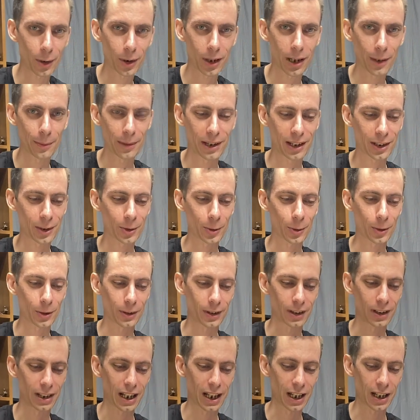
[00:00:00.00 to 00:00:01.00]
outcome and
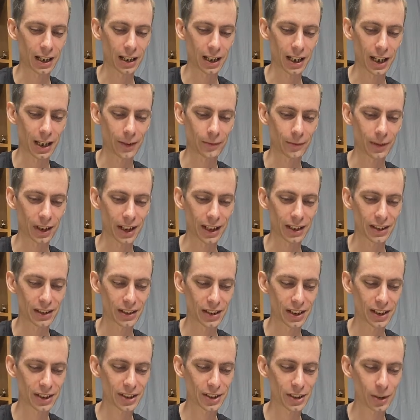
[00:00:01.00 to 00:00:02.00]
or
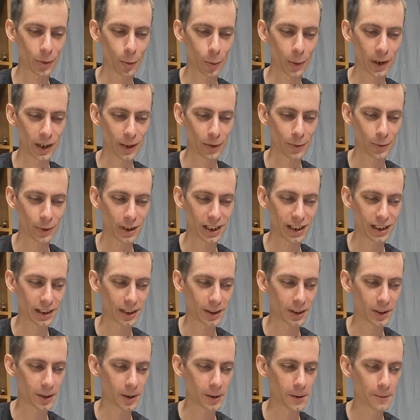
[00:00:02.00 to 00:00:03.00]
advice. This is a weird
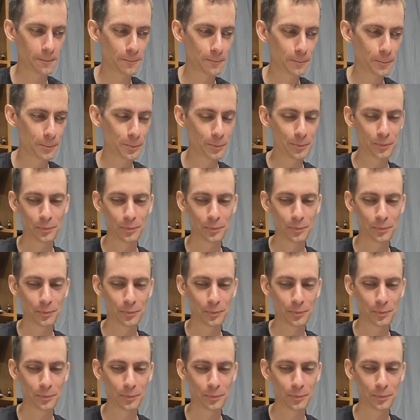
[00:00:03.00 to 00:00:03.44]
reading, y'all.